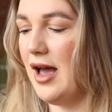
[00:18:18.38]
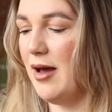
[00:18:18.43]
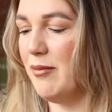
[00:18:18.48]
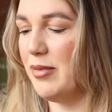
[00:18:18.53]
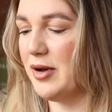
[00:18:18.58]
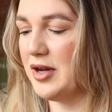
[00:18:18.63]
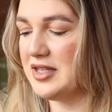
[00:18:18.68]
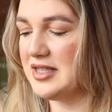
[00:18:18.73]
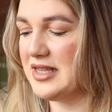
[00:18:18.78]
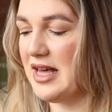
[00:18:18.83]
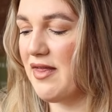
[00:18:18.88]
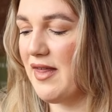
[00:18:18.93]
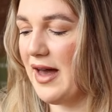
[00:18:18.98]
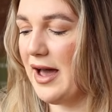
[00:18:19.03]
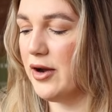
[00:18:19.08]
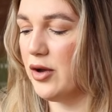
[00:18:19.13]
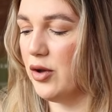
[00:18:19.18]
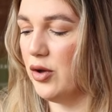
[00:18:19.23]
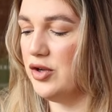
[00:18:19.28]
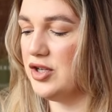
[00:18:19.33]
because they're
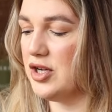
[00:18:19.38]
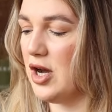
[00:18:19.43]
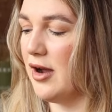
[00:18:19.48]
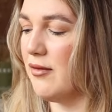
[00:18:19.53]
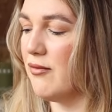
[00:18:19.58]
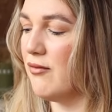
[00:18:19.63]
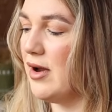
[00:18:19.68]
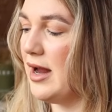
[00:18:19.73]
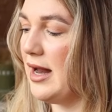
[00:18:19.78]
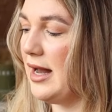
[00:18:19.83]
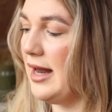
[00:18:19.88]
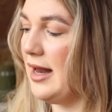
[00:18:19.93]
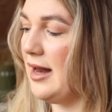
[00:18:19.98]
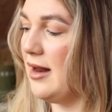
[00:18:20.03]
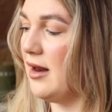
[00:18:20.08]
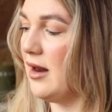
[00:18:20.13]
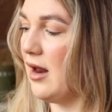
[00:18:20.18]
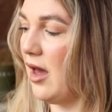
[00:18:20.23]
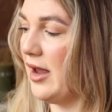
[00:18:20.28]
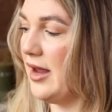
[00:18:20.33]
that good. I really
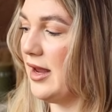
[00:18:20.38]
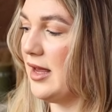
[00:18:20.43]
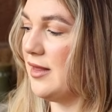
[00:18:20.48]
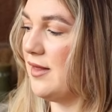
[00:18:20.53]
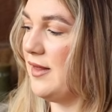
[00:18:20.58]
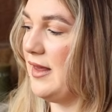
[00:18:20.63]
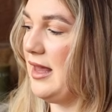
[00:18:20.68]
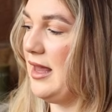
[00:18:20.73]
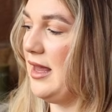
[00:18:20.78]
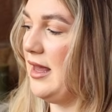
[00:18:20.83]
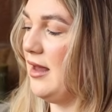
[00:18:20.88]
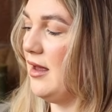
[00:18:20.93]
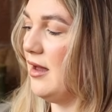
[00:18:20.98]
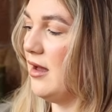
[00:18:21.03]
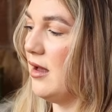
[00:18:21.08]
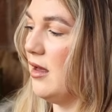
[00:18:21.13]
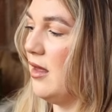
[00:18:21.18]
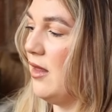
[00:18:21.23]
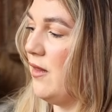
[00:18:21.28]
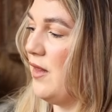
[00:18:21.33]
like the
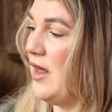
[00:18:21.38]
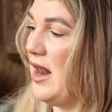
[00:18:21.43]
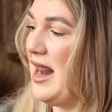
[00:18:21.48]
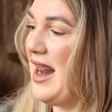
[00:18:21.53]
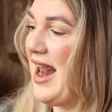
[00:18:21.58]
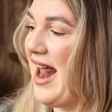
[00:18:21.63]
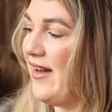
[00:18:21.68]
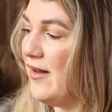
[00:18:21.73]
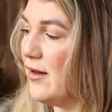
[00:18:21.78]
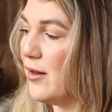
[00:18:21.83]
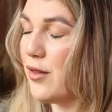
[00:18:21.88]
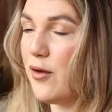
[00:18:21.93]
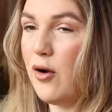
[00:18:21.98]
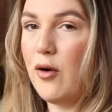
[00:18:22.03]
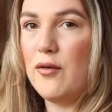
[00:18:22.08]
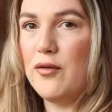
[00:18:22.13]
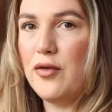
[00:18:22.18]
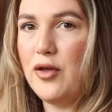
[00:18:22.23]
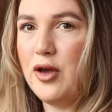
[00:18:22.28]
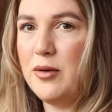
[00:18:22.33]
length
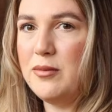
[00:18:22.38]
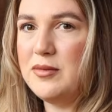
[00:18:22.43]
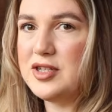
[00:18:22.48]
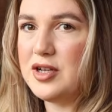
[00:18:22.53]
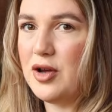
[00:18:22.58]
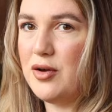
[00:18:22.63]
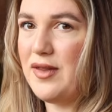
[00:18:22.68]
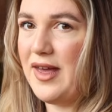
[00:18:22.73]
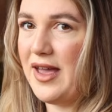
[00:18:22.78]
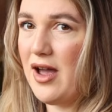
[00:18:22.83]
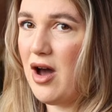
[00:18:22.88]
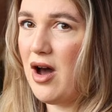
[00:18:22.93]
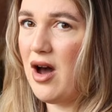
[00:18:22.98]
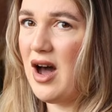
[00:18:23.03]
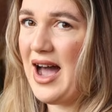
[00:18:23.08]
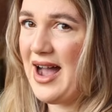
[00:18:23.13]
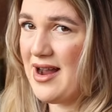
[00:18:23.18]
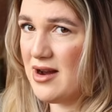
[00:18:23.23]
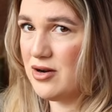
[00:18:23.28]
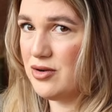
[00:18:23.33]
of them. So they
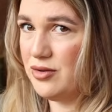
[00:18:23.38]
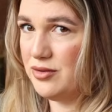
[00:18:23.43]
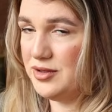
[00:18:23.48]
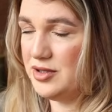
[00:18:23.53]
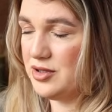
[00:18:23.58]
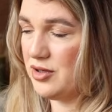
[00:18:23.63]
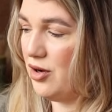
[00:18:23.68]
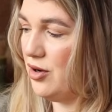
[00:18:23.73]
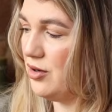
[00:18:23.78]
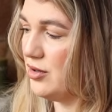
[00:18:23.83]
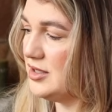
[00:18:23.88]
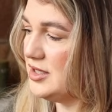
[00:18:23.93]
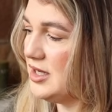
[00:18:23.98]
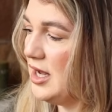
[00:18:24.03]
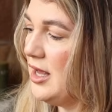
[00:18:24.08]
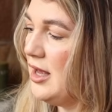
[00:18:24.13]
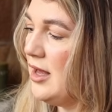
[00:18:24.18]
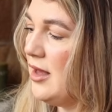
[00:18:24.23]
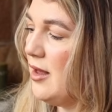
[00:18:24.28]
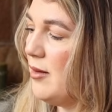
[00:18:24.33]
are ankle socks,
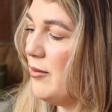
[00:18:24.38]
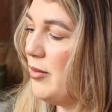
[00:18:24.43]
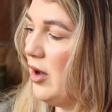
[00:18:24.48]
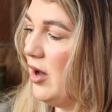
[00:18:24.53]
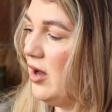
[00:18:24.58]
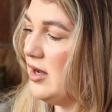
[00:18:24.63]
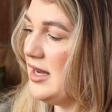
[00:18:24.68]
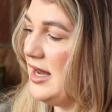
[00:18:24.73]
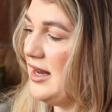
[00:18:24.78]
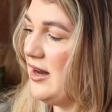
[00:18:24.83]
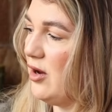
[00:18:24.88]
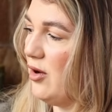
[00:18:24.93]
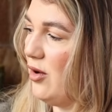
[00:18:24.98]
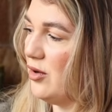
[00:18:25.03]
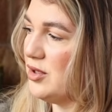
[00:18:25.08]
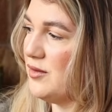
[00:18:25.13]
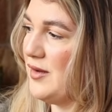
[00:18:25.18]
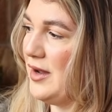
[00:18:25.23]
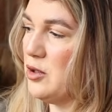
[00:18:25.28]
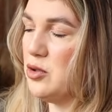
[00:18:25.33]
but in a
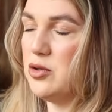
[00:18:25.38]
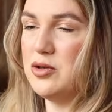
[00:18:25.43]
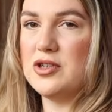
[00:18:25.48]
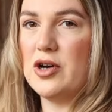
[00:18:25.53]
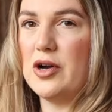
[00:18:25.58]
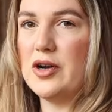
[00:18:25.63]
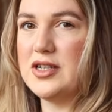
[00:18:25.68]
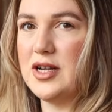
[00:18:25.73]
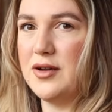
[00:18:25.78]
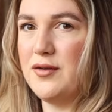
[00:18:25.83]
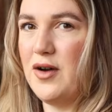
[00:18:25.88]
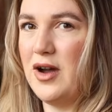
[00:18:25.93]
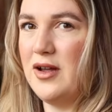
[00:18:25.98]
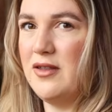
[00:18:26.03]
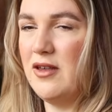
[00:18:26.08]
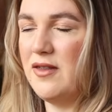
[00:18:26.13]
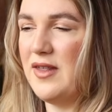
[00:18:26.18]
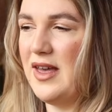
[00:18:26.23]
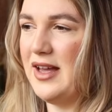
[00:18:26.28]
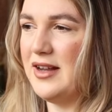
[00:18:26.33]
lot of ankle socks I find
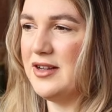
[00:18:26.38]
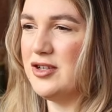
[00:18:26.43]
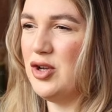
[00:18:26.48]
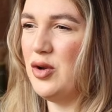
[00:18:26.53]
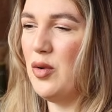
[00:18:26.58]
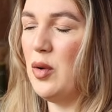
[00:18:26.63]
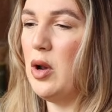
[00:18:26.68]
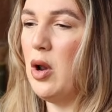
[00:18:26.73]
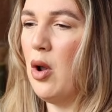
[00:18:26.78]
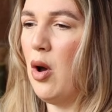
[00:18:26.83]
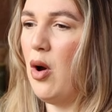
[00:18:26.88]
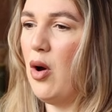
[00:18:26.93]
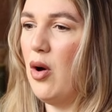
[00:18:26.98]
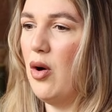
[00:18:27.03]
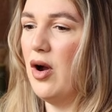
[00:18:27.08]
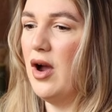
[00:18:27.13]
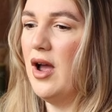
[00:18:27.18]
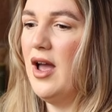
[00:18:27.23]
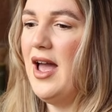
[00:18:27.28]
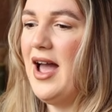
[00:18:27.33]
that they're too
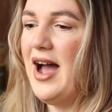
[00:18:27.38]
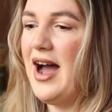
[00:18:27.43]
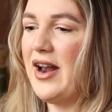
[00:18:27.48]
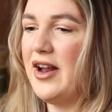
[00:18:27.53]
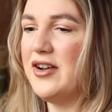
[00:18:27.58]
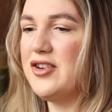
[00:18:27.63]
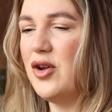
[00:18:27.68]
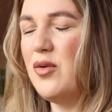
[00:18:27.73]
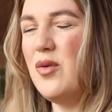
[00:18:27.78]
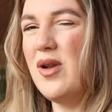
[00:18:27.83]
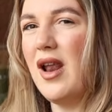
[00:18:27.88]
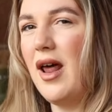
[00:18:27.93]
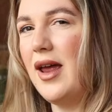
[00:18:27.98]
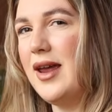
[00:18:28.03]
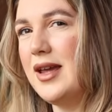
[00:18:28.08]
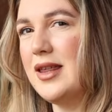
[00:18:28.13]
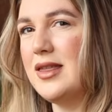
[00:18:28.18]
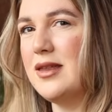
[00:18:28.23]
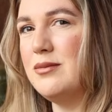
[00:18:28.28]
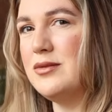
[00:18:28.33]
long, and I don't
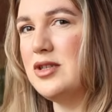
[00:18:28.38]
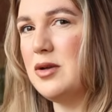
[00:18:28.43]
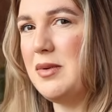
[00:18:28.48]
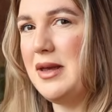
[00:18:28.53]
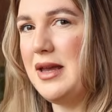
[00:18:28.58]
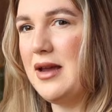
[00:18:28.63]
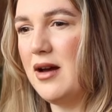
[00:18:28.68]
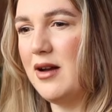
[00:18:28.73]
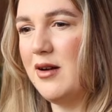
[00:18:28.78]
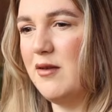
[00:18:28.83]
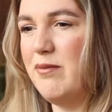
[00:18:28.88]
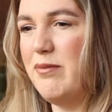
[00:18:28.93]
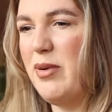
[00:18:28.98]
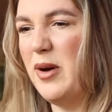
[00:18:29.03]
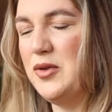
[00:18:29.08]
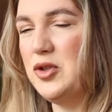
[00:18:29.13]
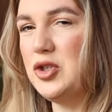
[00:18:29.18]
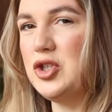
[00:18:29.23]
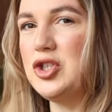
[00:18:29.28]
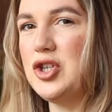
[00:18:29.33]
like them to be kind of
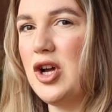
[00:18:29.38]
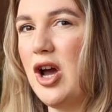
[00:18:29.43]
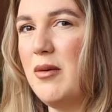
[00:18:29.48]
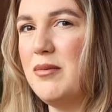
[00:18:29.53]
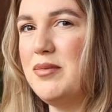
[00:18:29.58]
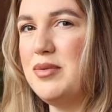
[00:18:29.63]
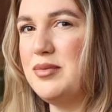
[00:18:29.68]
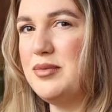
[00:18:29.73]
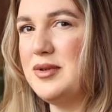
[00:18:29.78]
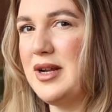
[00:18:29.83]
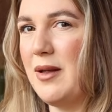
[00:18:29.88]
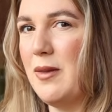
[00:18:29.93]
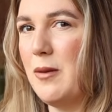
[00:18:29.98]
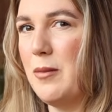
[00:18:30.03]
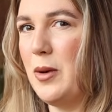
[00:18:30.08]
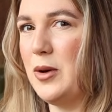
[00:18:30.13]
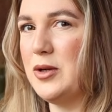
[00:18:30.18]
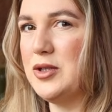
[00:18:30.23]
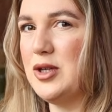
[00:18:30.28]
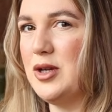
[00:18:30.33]
bunched up down the
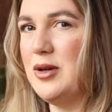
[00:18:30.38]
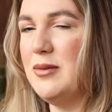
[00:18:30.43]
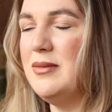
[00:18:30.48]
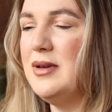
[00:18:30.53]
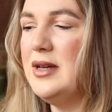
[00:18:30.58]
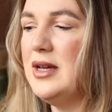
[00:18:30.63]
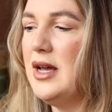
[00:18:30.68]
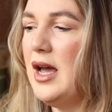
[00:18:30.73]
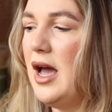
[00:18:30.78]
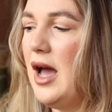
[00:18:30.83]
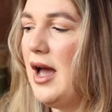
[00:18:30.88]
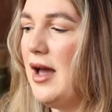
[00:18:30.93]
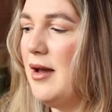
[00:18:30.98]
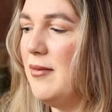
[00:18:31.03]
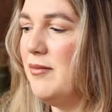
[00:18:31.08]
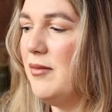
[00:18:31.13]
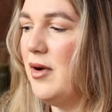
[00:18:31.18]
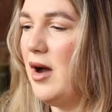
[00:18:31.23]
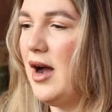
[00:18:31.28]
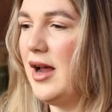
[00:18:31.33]
bottom.
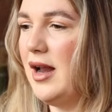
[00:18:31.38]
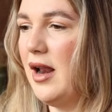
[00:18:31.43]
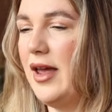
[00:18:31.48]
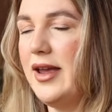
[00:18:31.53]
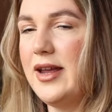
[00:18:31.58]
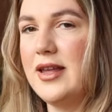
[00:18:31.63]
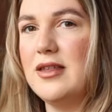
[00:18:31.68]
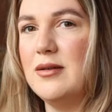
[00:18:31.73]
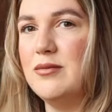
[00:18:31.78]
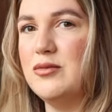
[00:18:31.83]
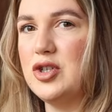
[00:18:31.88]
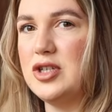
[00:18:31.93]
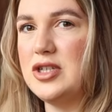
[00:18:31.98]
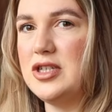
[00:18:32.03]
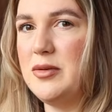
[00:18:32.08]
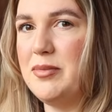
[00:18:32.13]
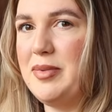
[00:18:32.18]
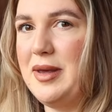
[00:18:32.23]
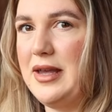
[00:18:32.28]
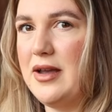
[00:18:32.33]
I like them just
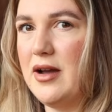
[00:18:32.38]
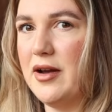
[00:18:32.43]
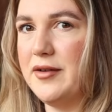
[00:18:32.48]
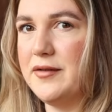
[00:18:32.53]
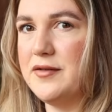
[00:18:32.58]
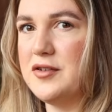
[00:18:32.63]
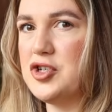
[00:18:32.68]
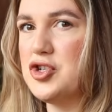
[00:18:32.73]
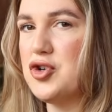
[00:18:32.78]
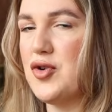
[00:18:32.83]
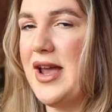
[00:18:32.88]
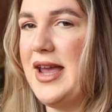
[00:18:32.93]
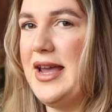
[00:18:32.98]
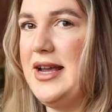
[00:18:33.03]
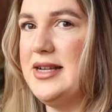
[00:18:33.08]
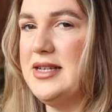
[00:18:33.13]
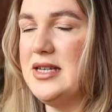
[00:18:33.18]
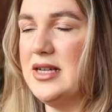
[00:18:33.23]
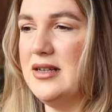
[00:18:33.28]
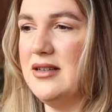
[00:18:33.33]
to be kind of
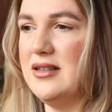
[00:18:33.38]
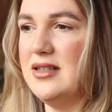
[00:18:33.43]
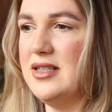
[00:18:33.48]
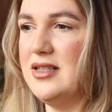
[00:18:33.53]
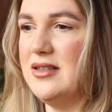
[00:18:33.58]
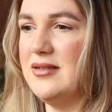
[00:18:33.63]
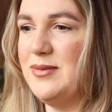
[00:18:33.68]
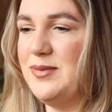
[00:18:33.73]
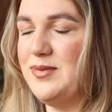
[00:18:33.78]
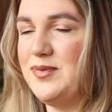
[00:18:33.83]
straight and